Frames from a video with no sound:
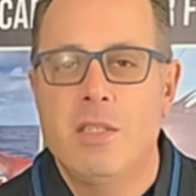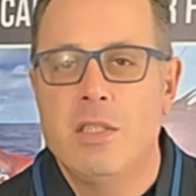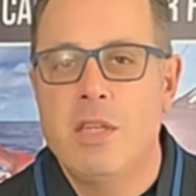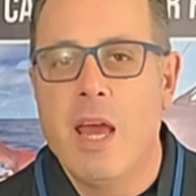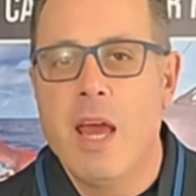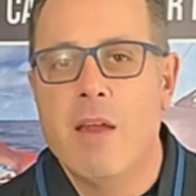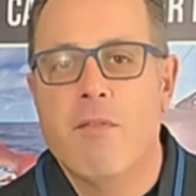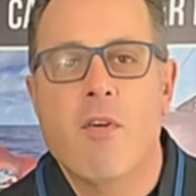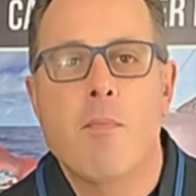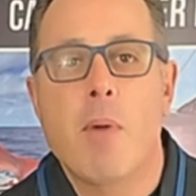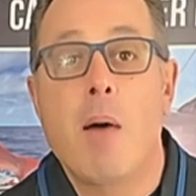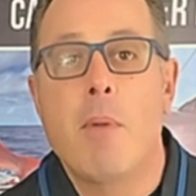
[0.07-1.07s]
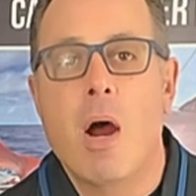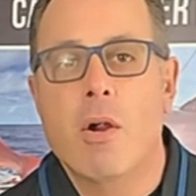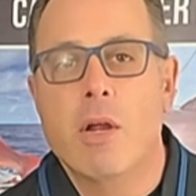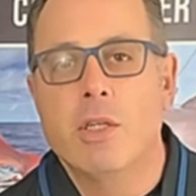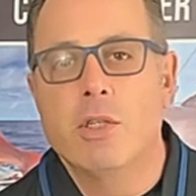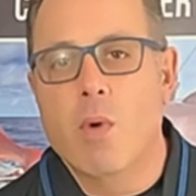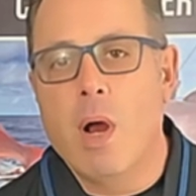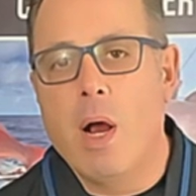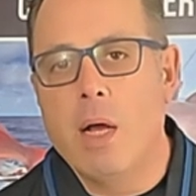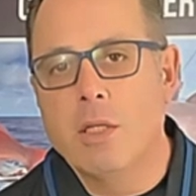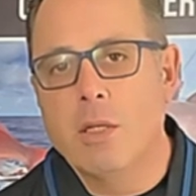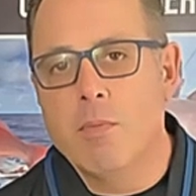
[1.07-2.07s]
is Dan from Palmarius
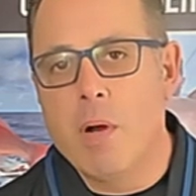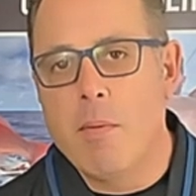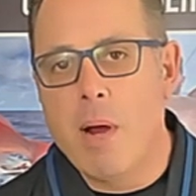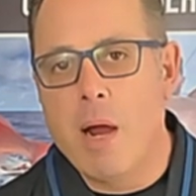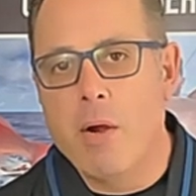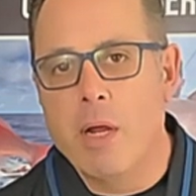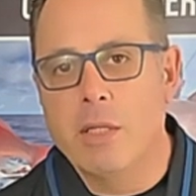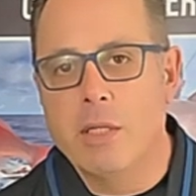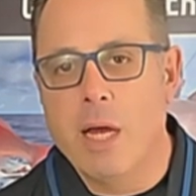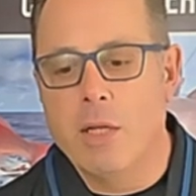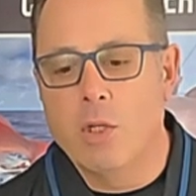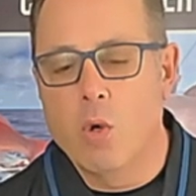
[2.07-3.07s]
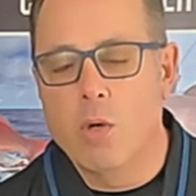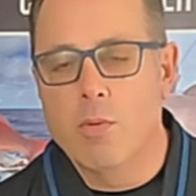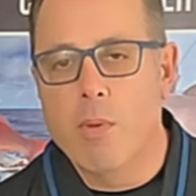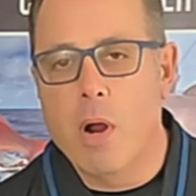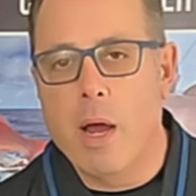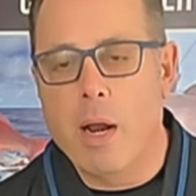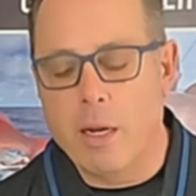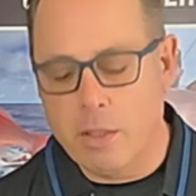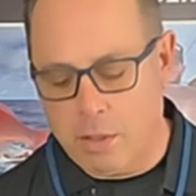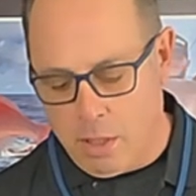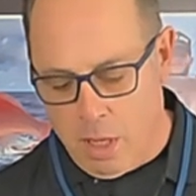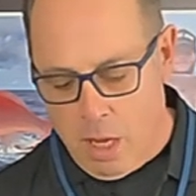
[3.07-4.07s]
Rods and Palmarius Outdoors
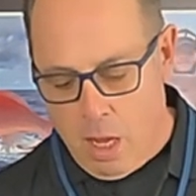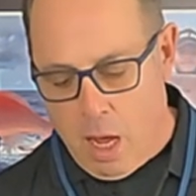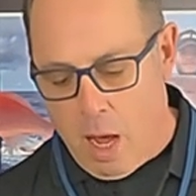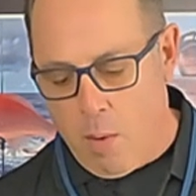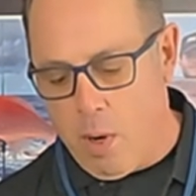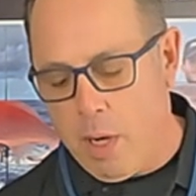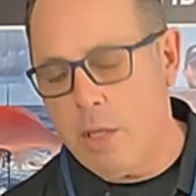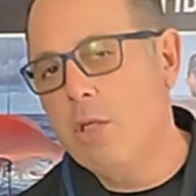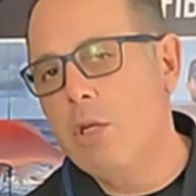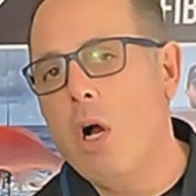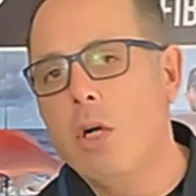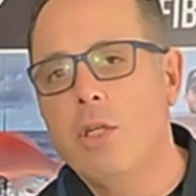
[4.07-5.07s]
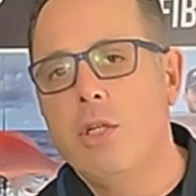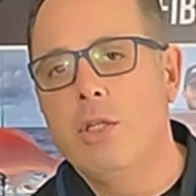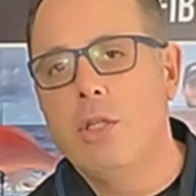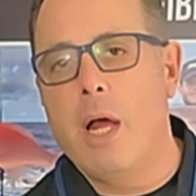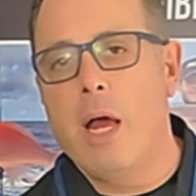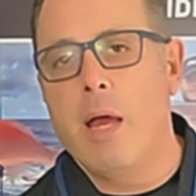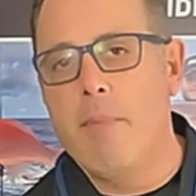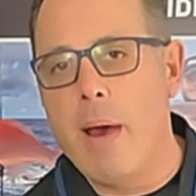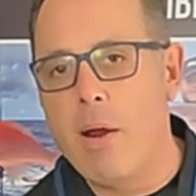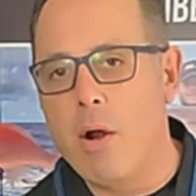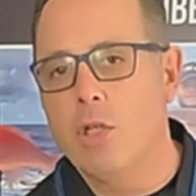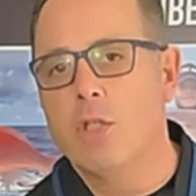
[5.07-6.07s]
Products. I wanted to talk to you today
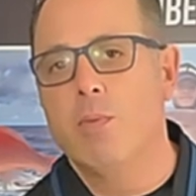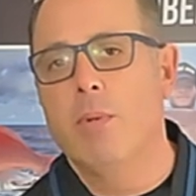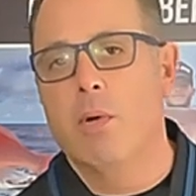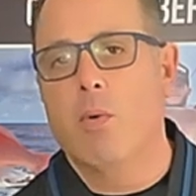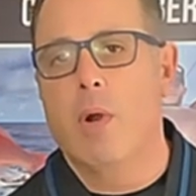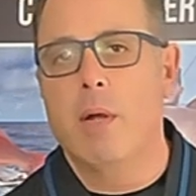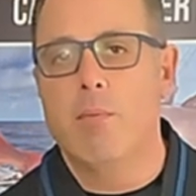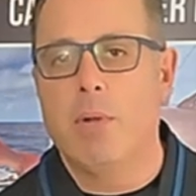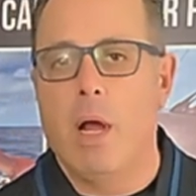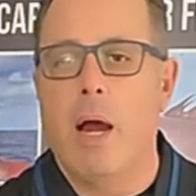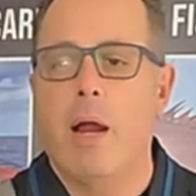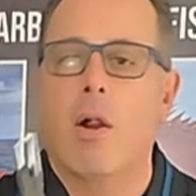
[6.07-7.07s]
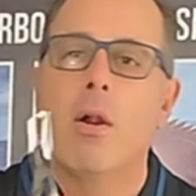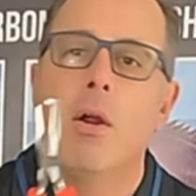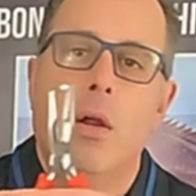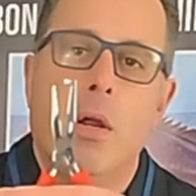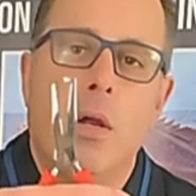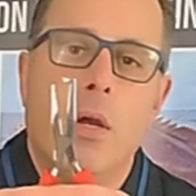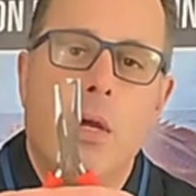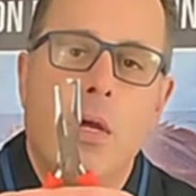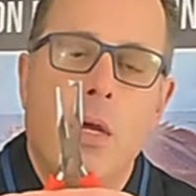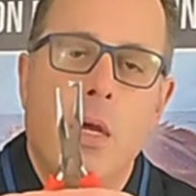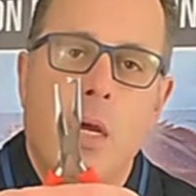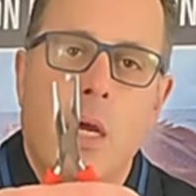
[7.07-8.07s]
about our split ring plier.
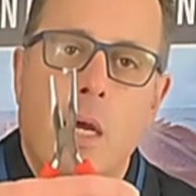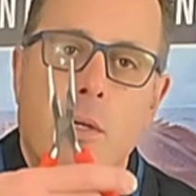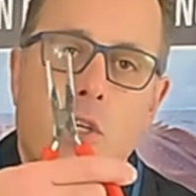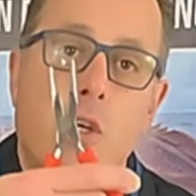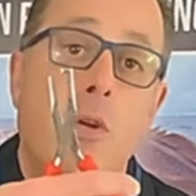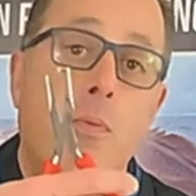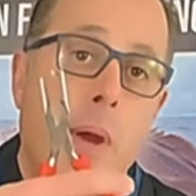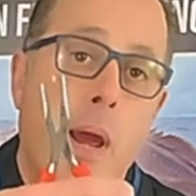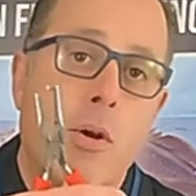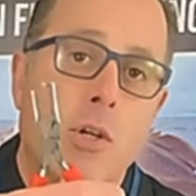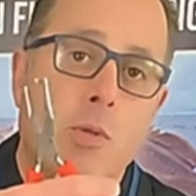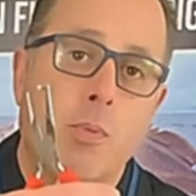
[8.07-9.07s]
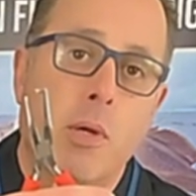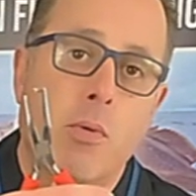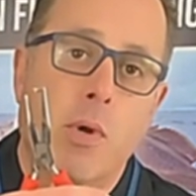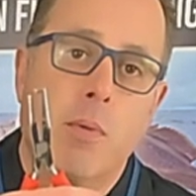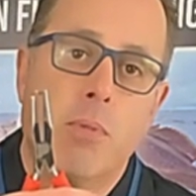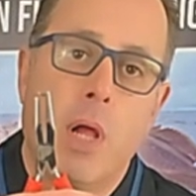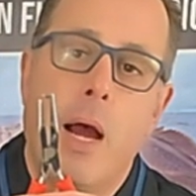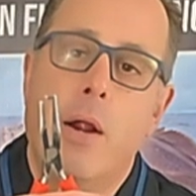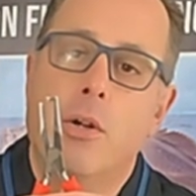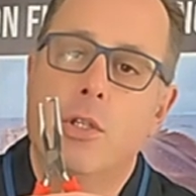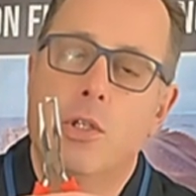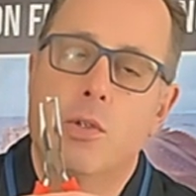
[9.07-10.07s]
A good pair of split ring
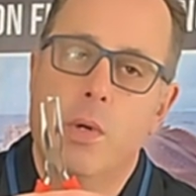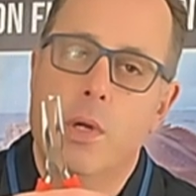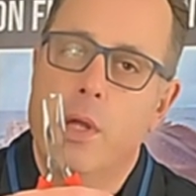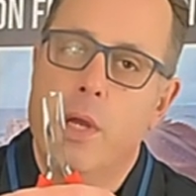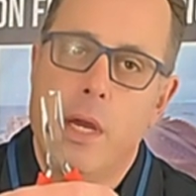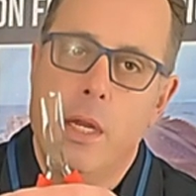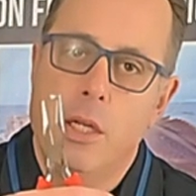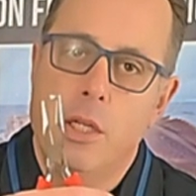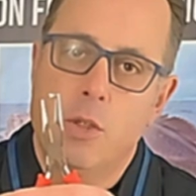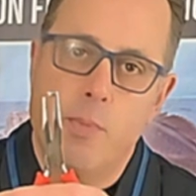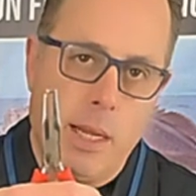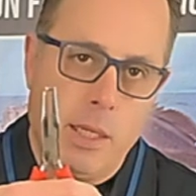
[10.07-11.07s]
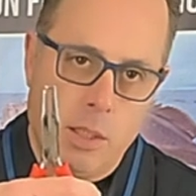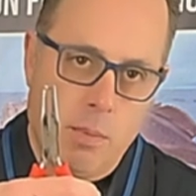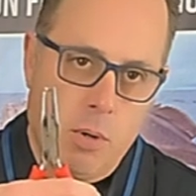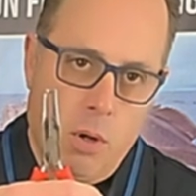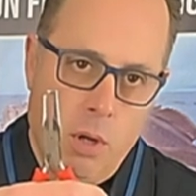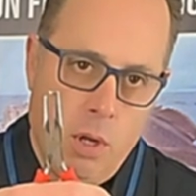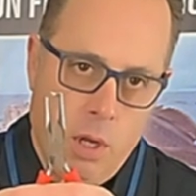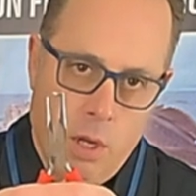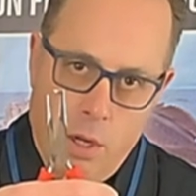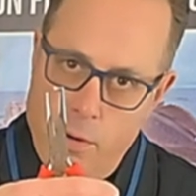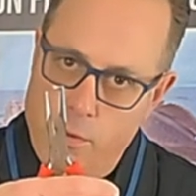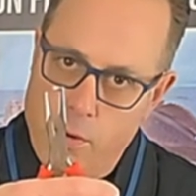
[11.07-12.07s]
pliers is really indispensable
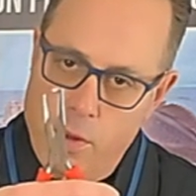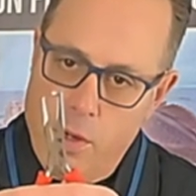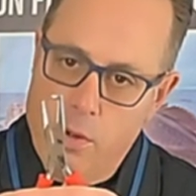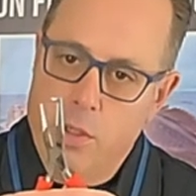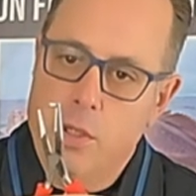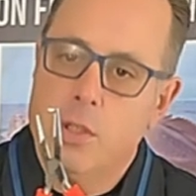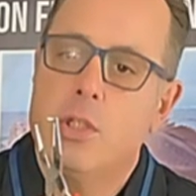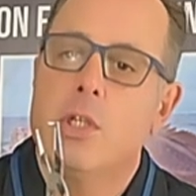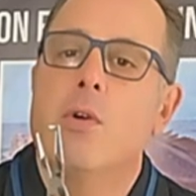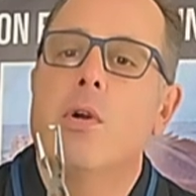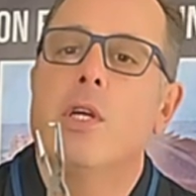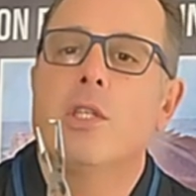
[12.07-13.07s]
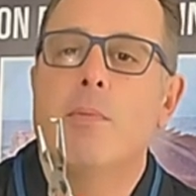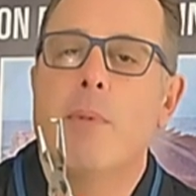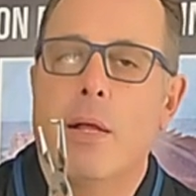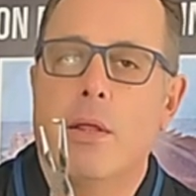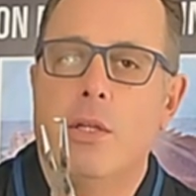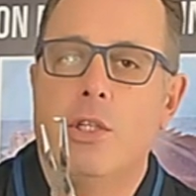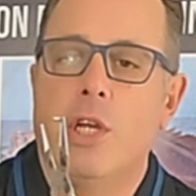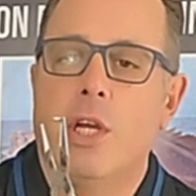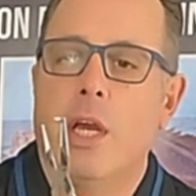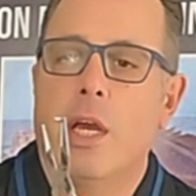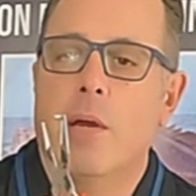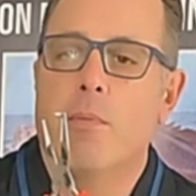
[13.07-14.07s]
for those serious about the
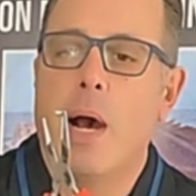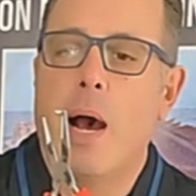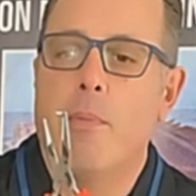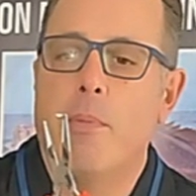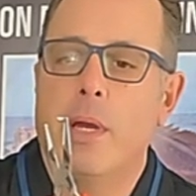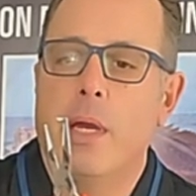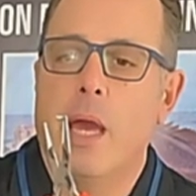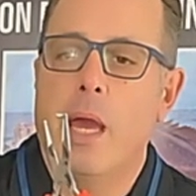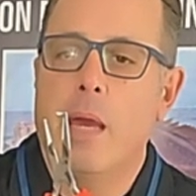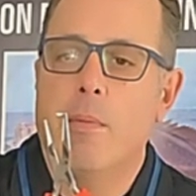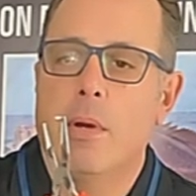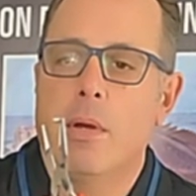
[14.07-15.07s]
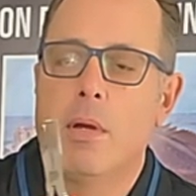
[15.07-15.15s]
jigging and popping game.